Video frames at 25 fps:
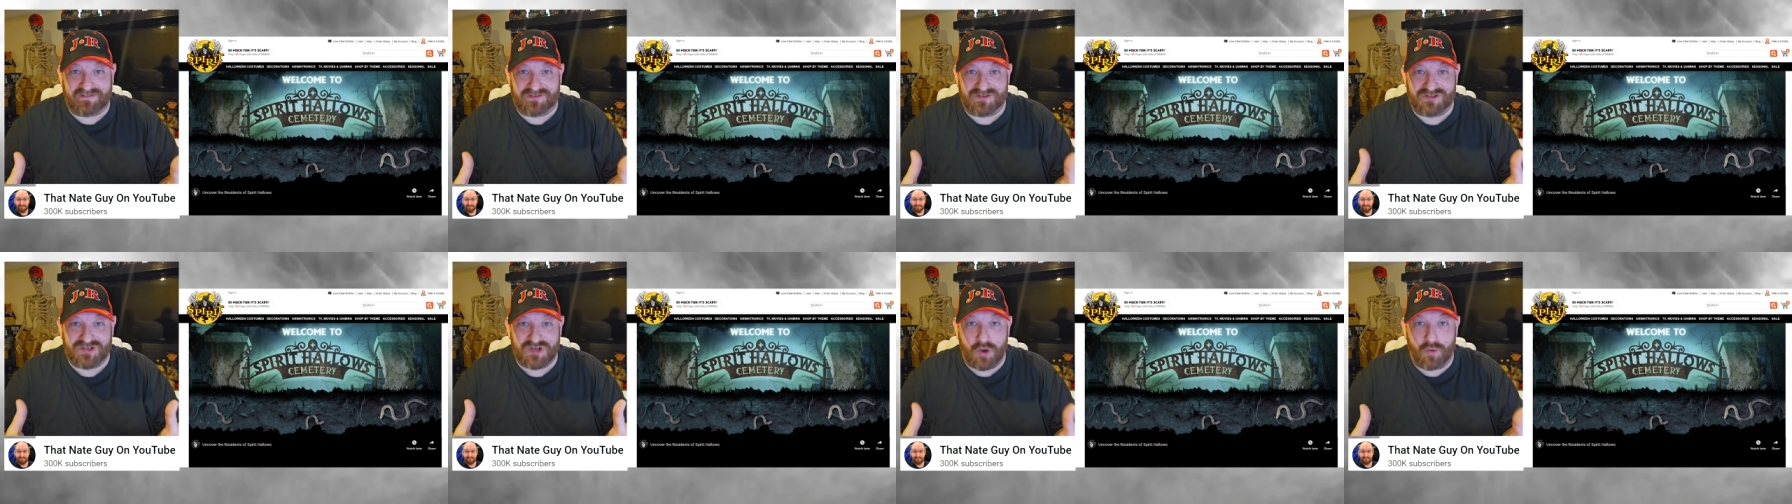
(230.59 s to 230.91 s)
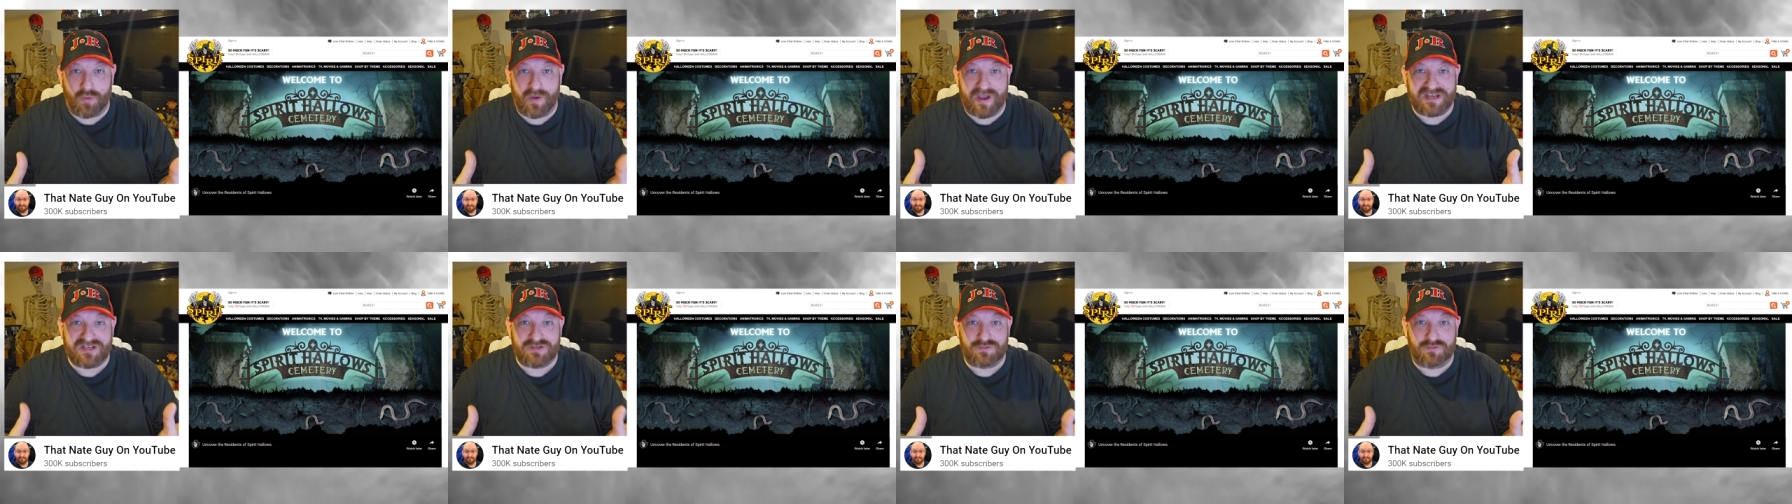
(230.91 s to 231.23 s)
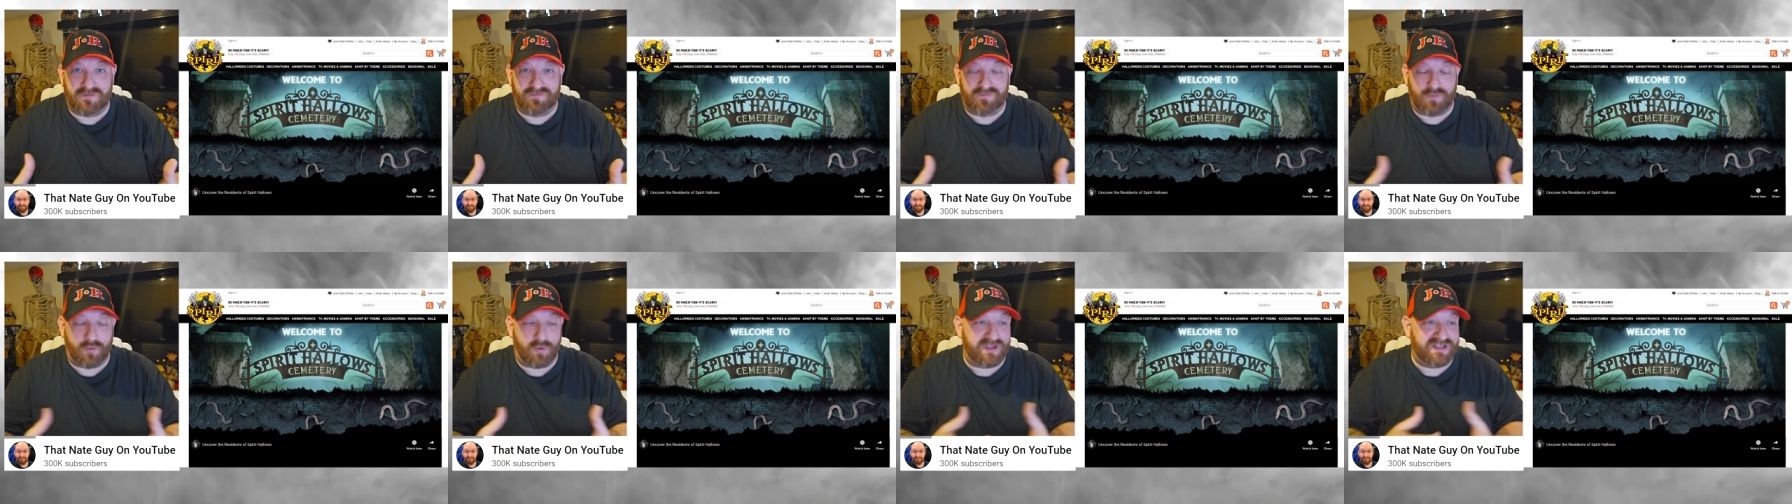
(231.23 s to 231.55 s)
There's no way
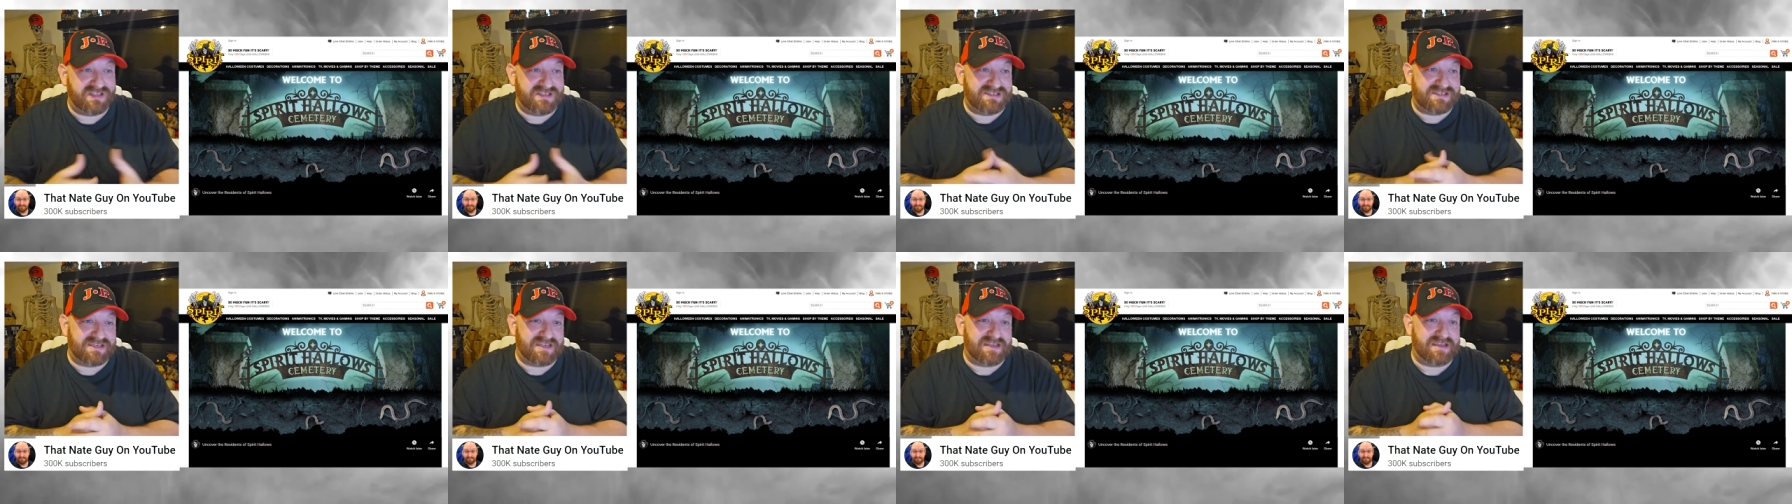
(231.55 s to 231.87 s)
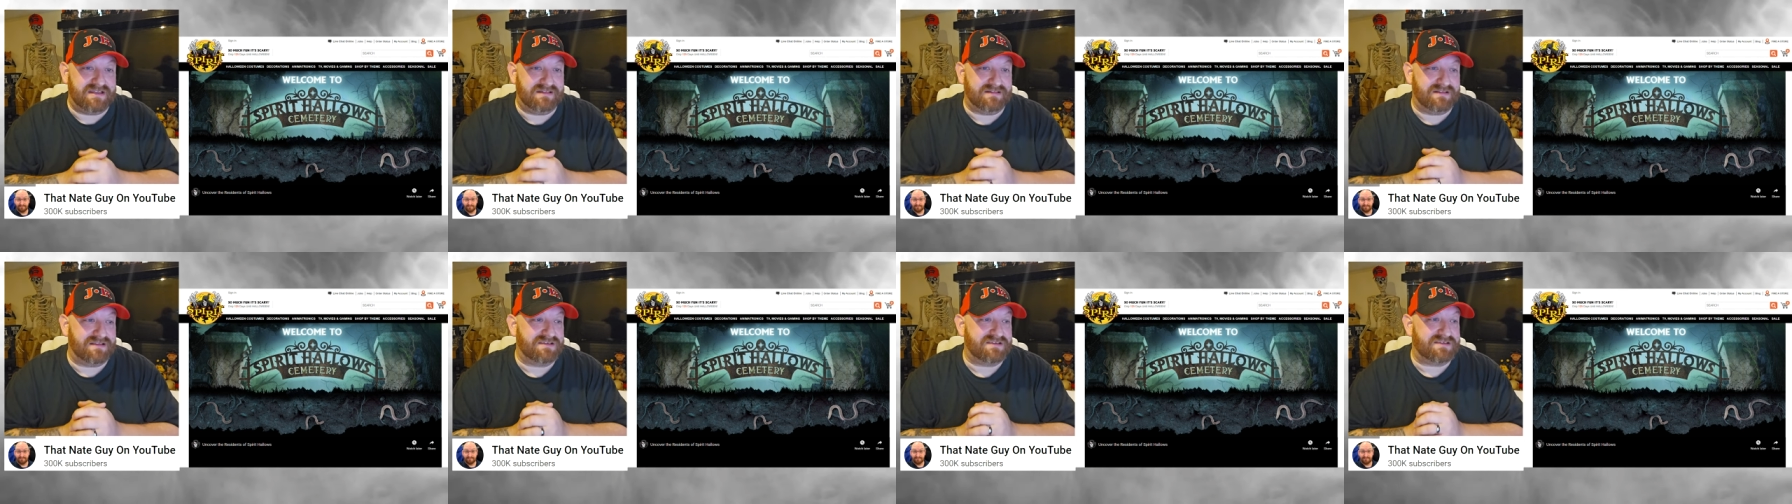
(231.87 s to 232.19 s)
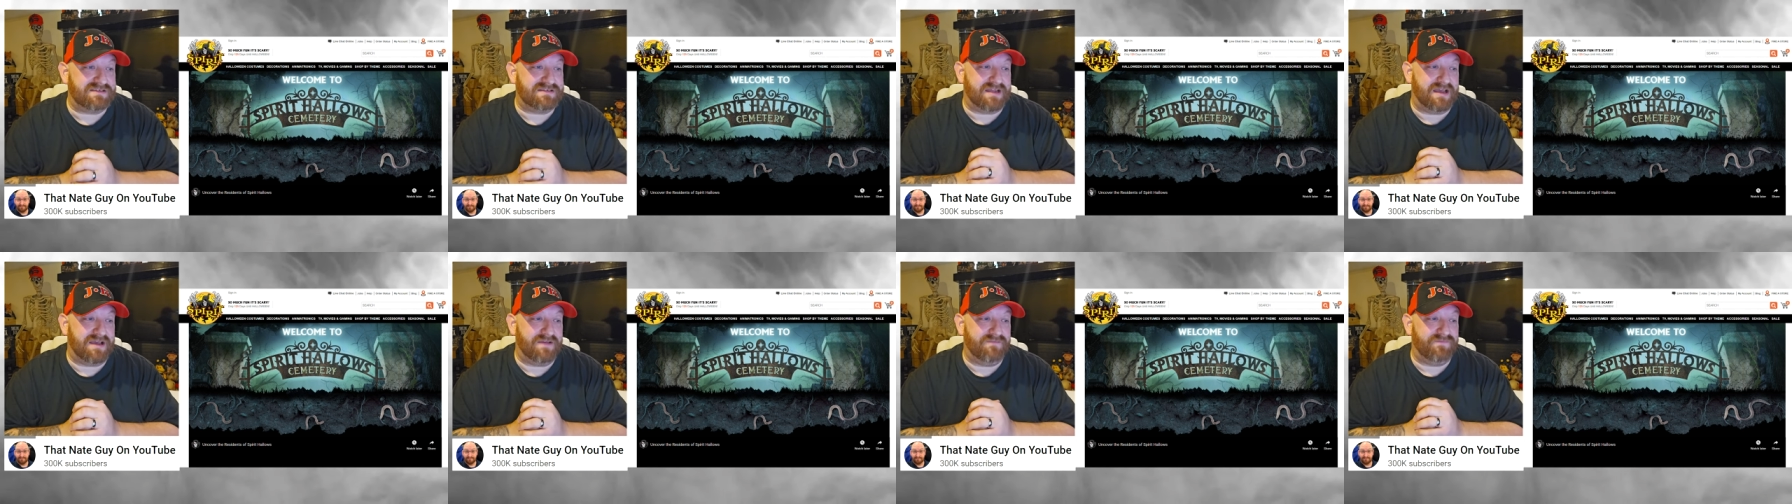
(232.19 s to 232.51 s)
to avoid seeing this
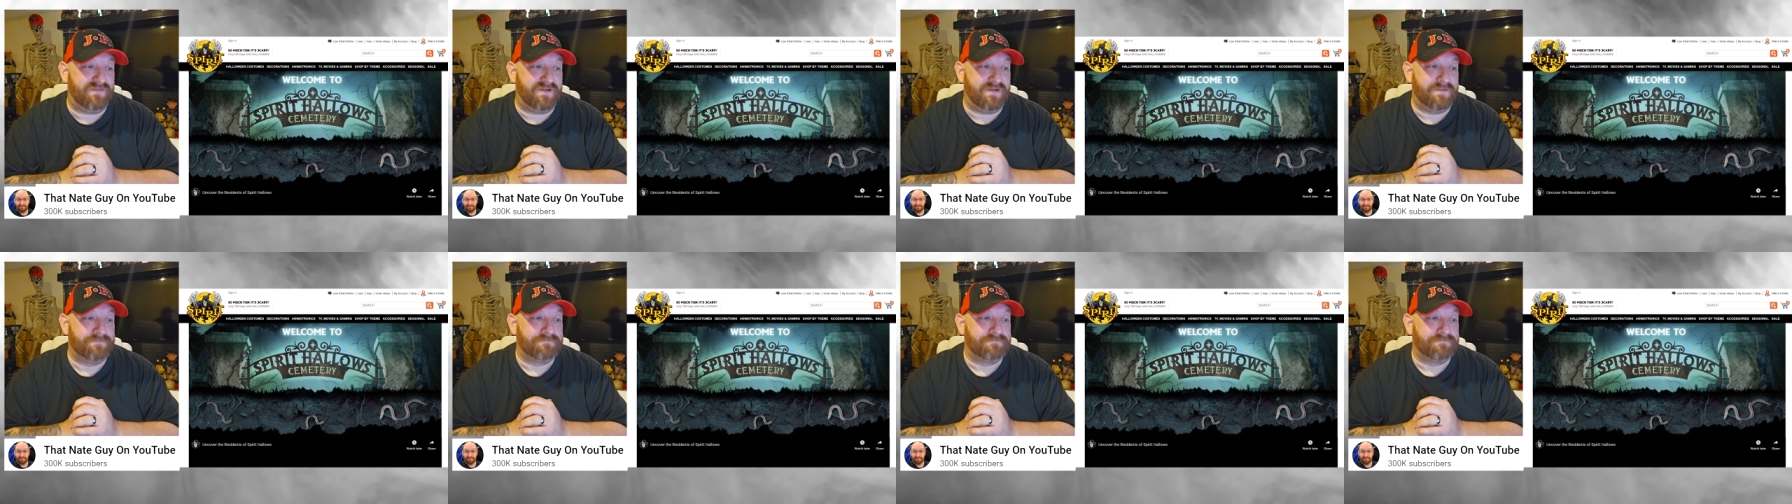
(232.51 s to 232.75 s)
stuff